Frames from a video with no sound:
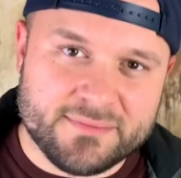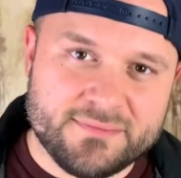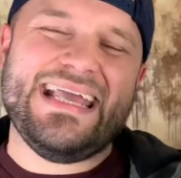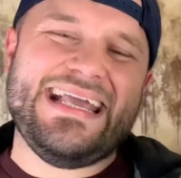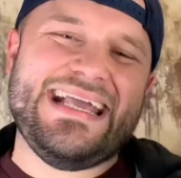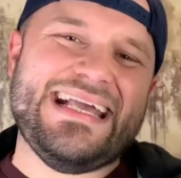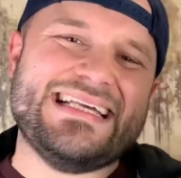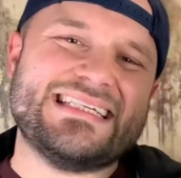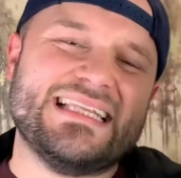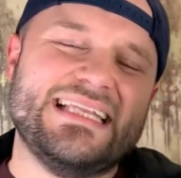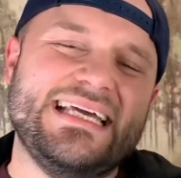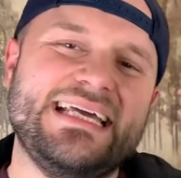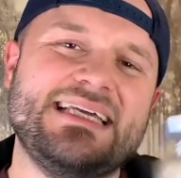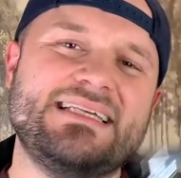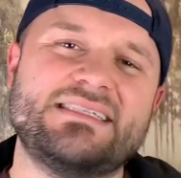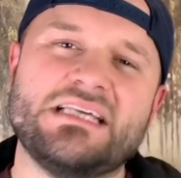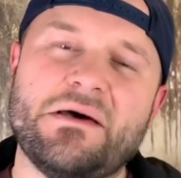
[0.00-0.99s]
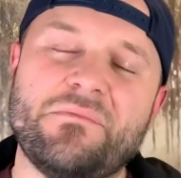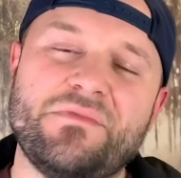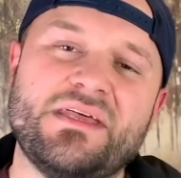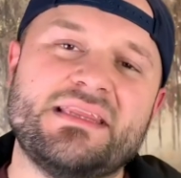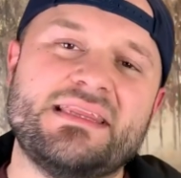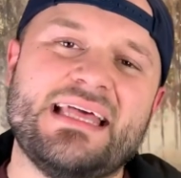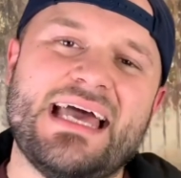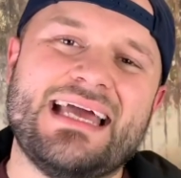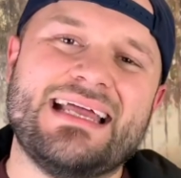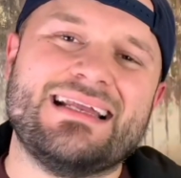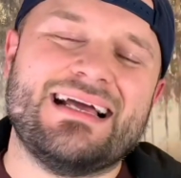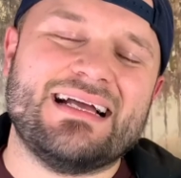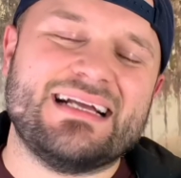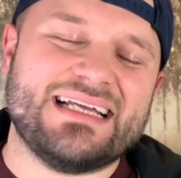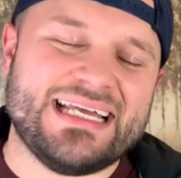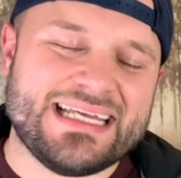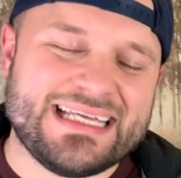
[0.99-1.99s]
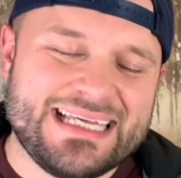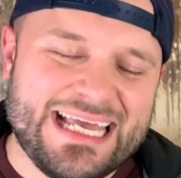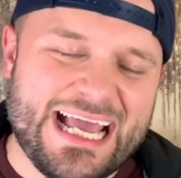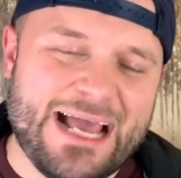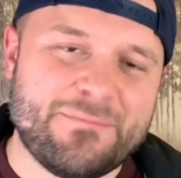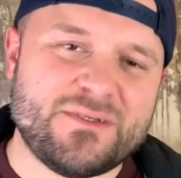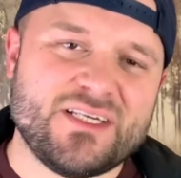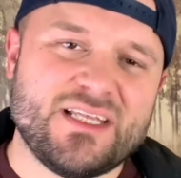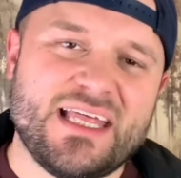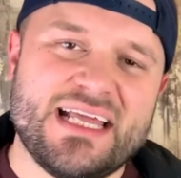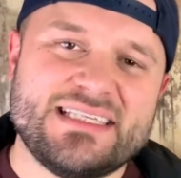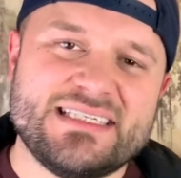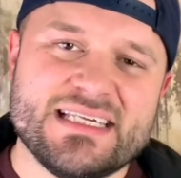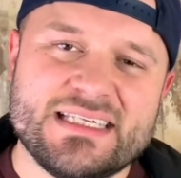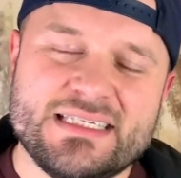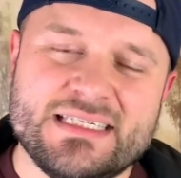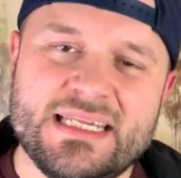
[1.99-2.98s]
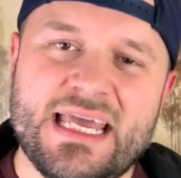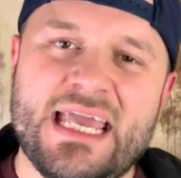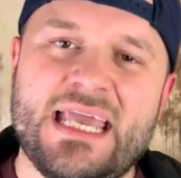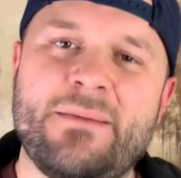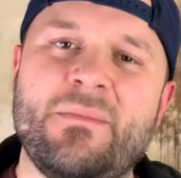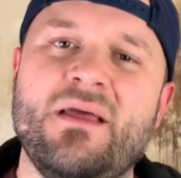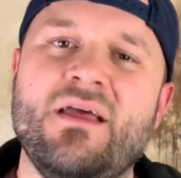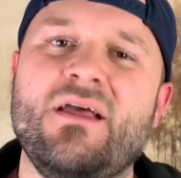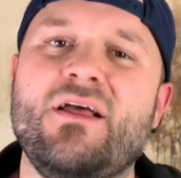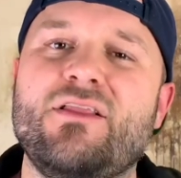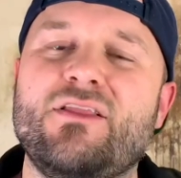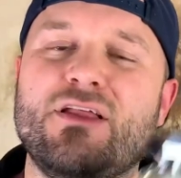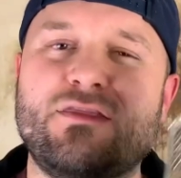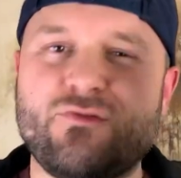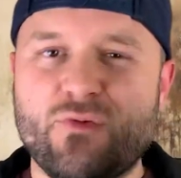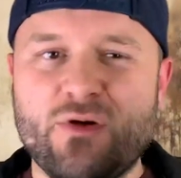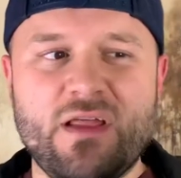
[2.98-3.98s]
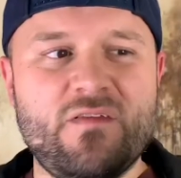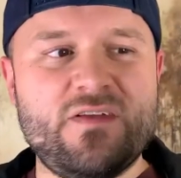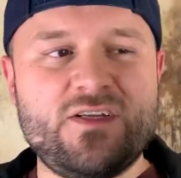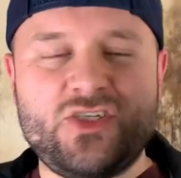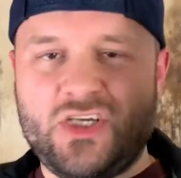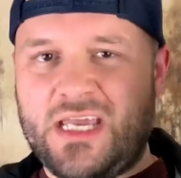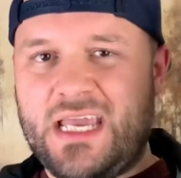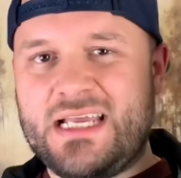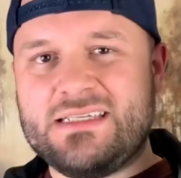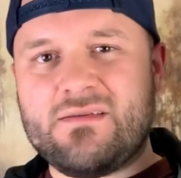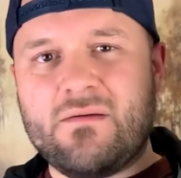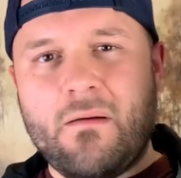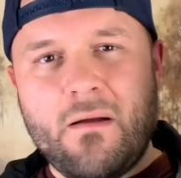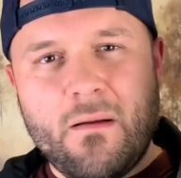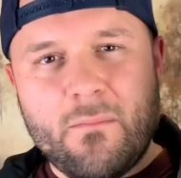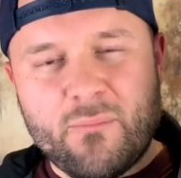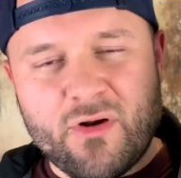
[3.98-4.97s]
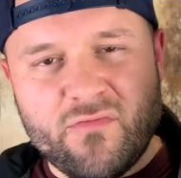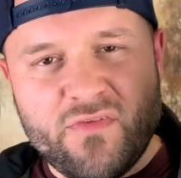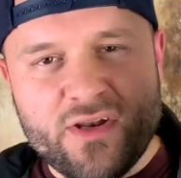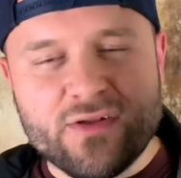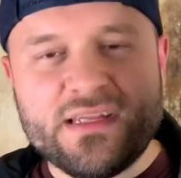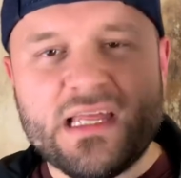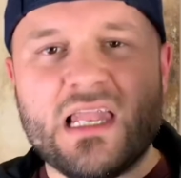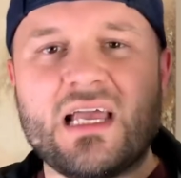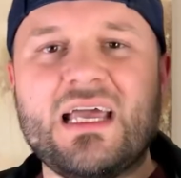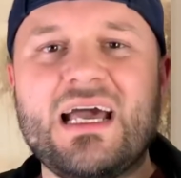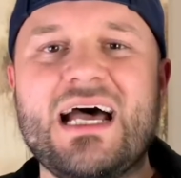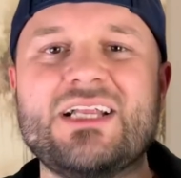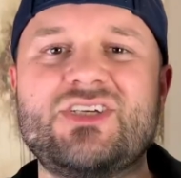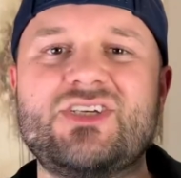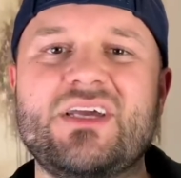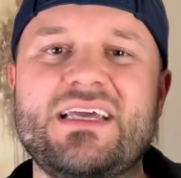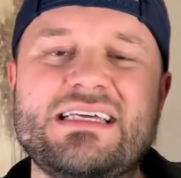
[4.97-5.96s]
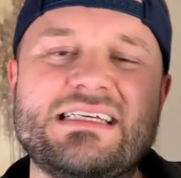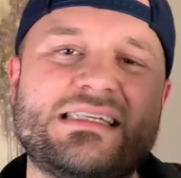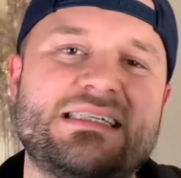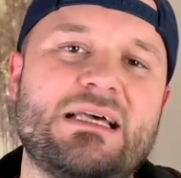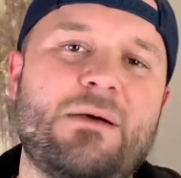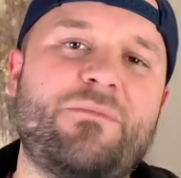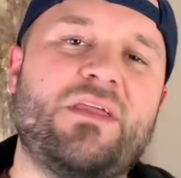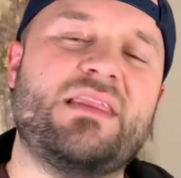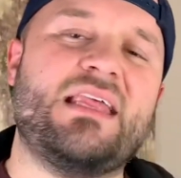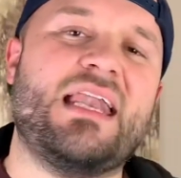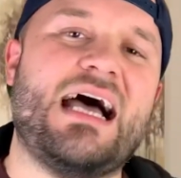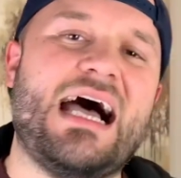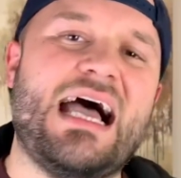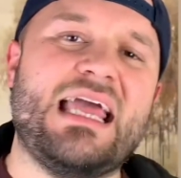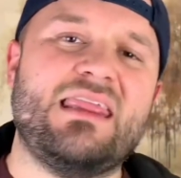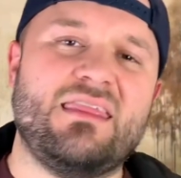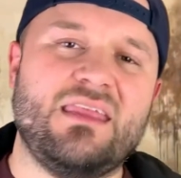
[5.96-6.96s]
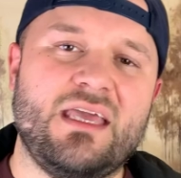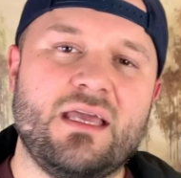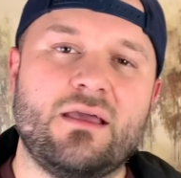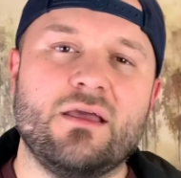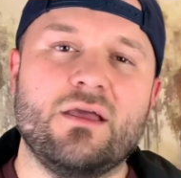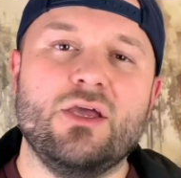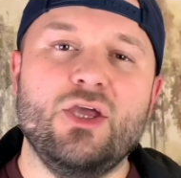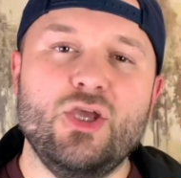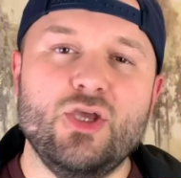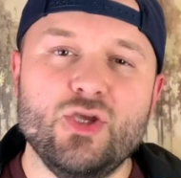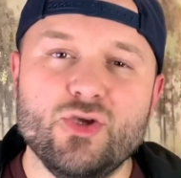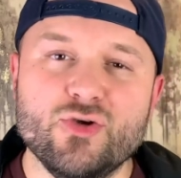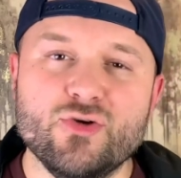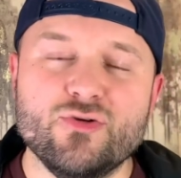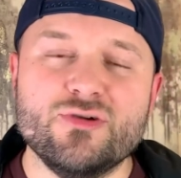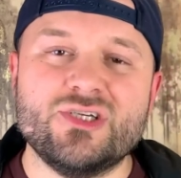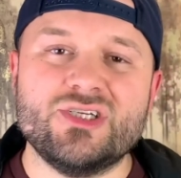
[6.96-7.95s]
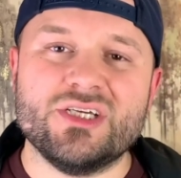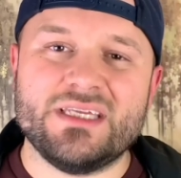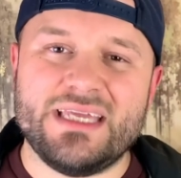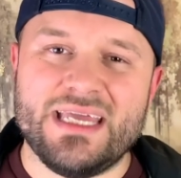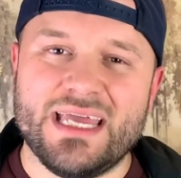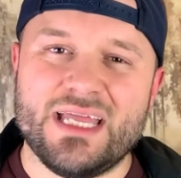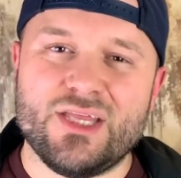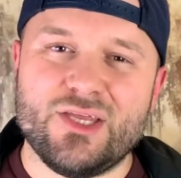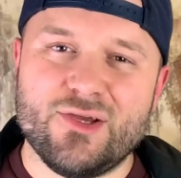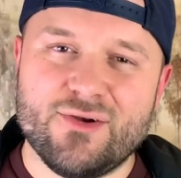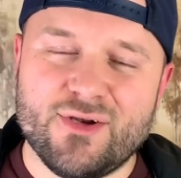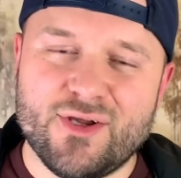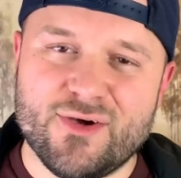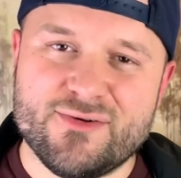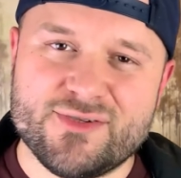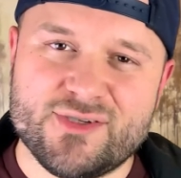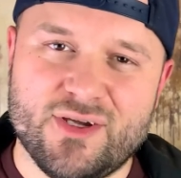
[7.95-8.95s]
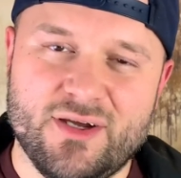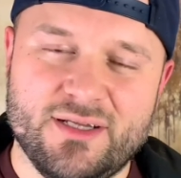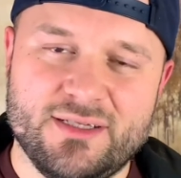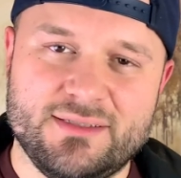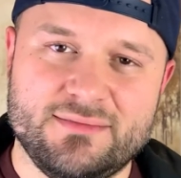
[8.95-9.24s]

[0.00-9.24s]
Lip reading: Easily something that encapsulates its name. The thrill of the chase, Bravido Della Caccia, is something that I think you should get your nose on.